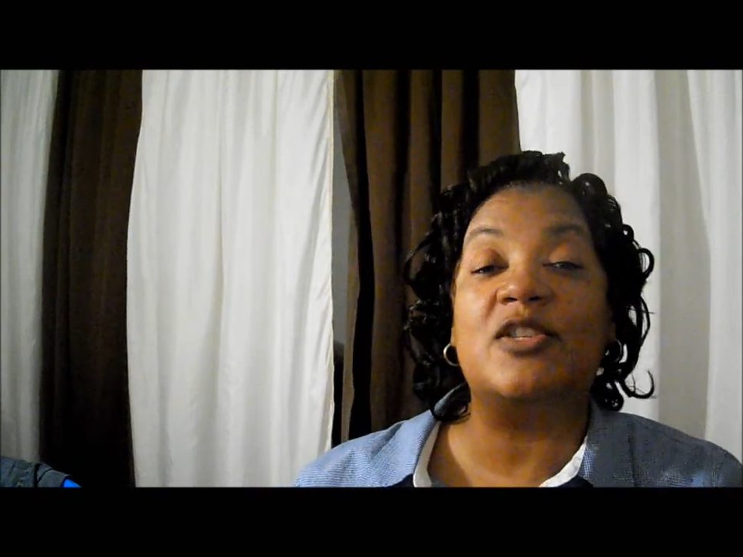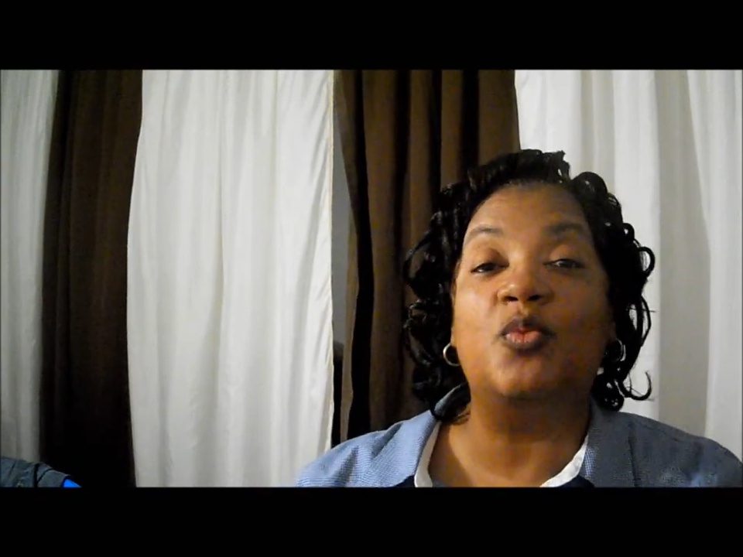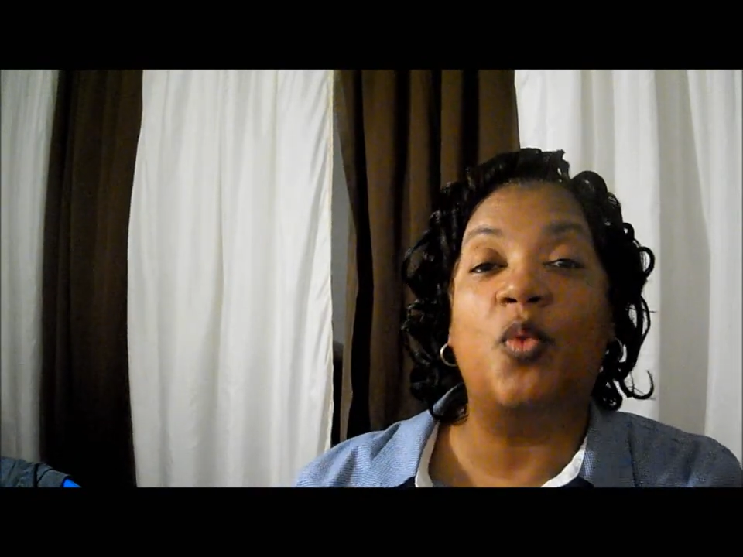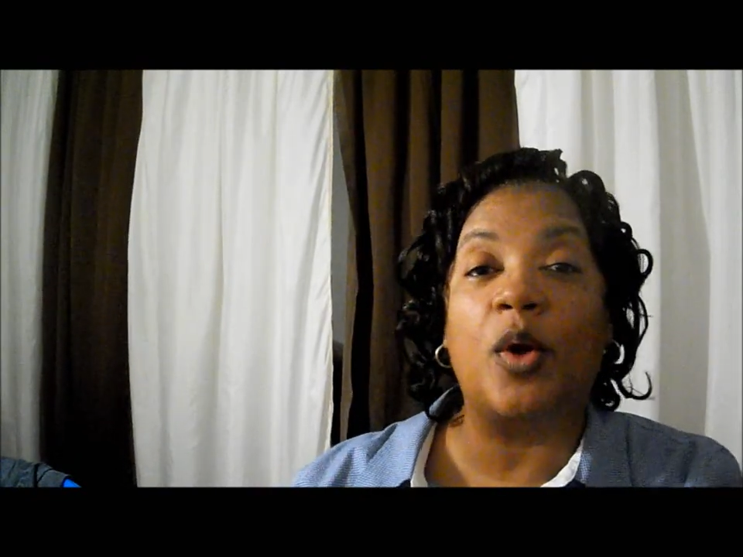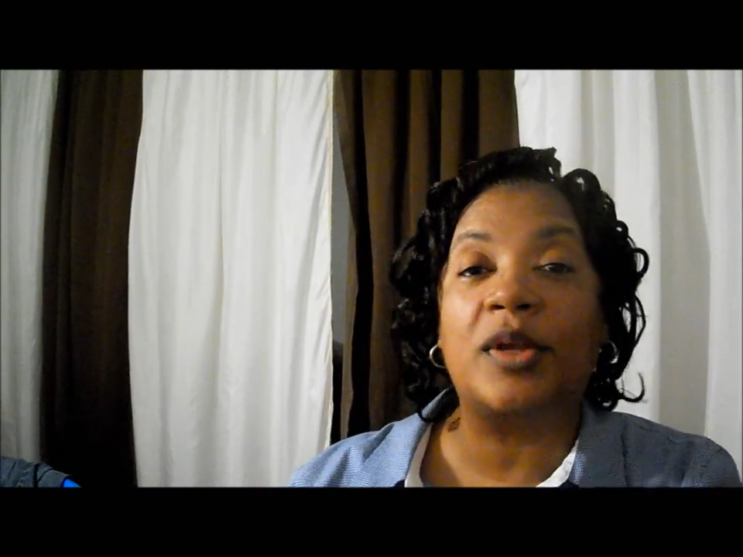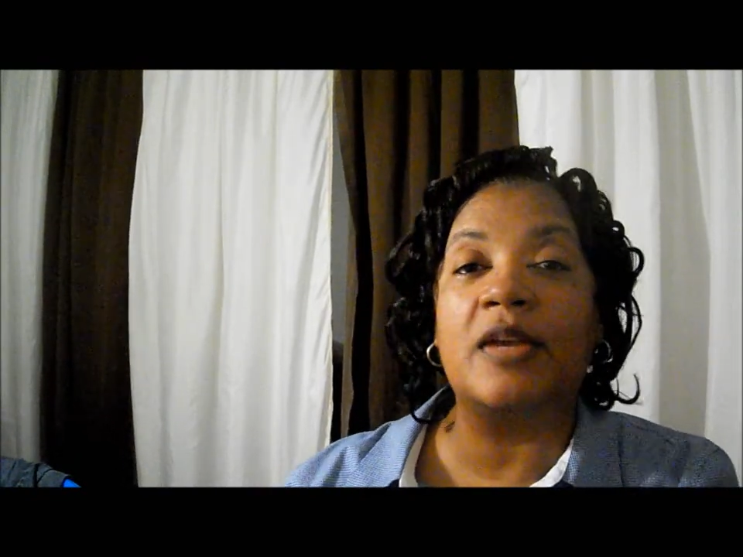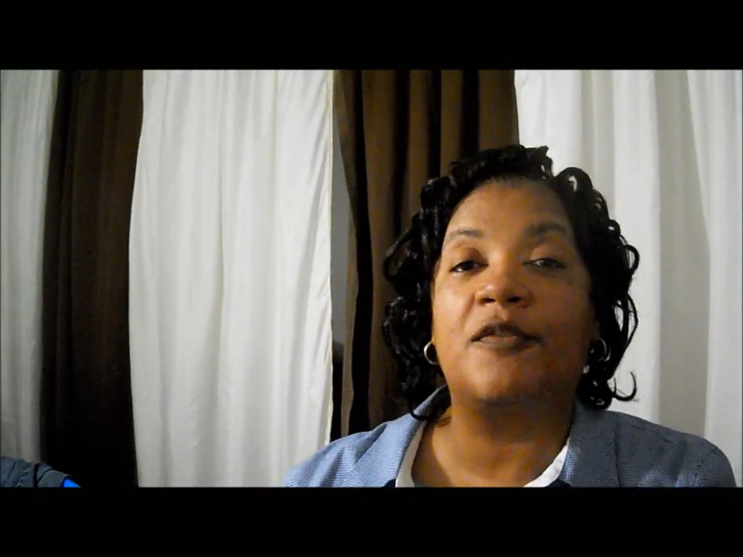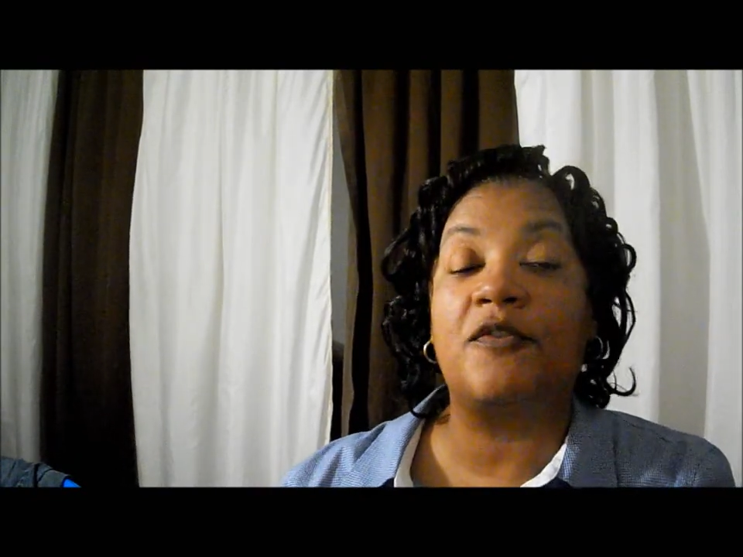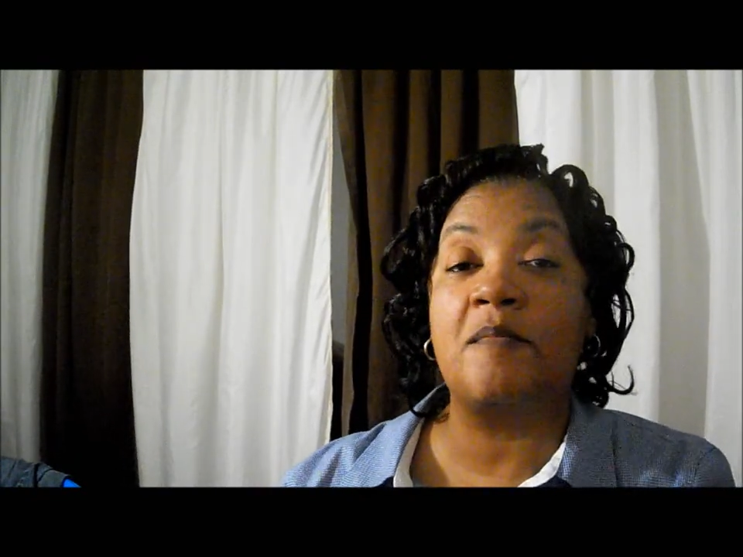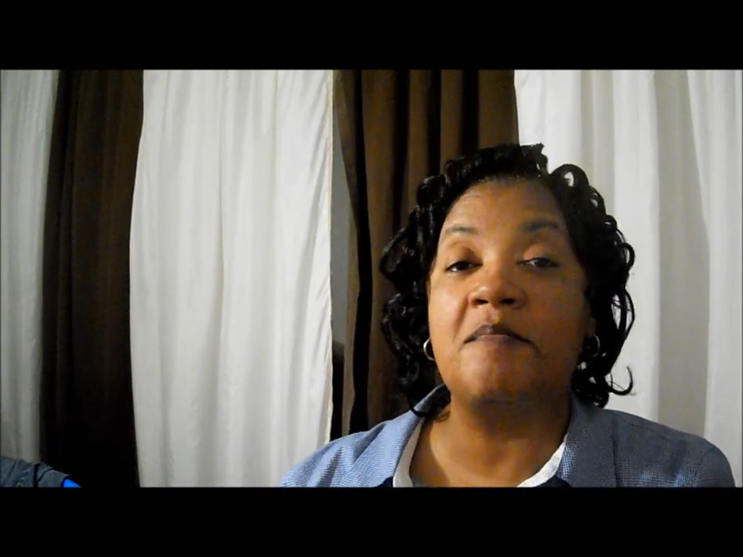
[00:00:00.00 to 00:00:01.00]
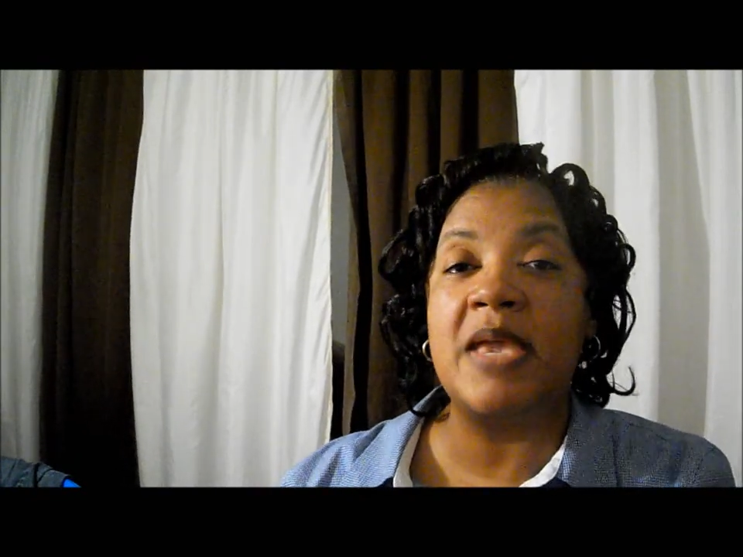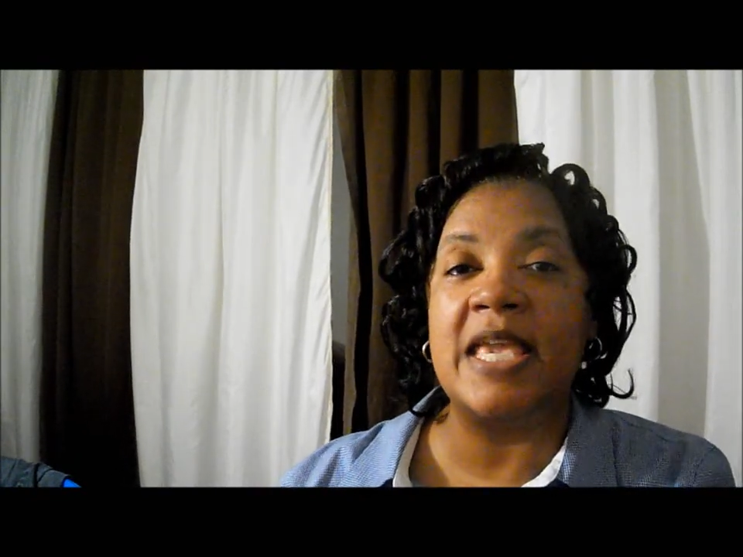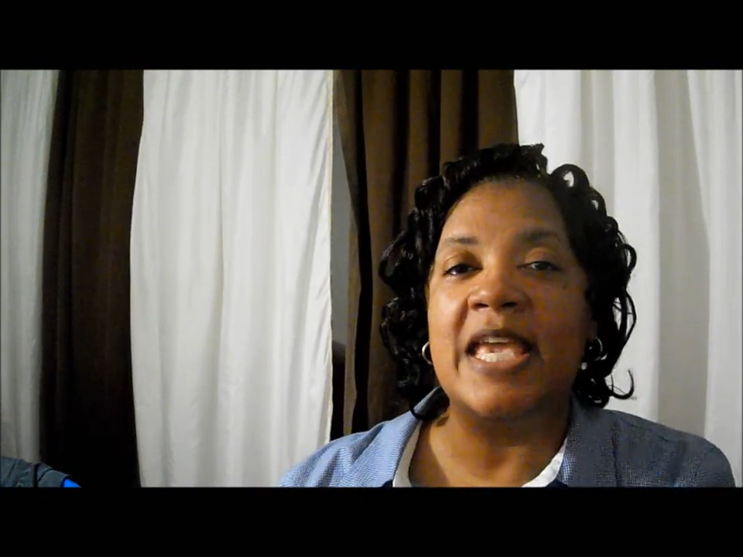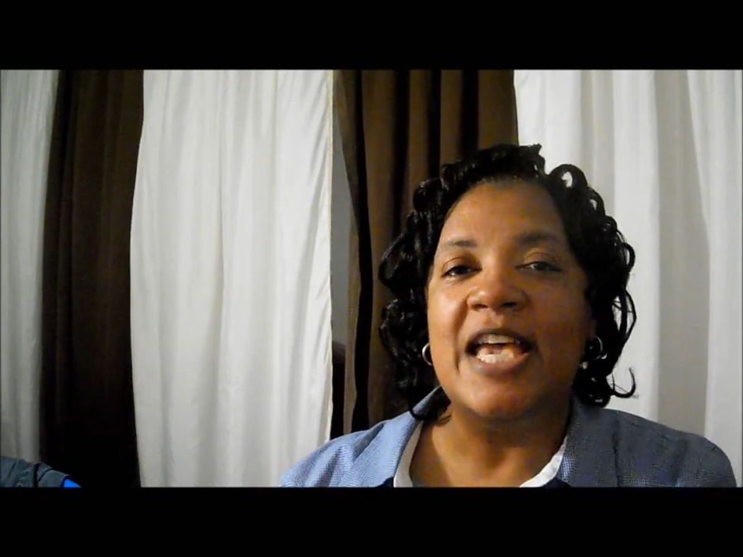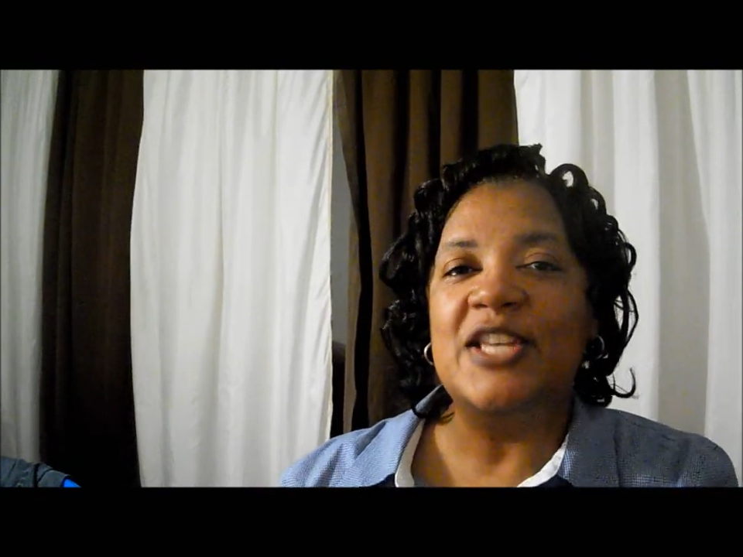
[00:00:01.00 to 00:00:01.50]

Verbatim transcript: it's working for me.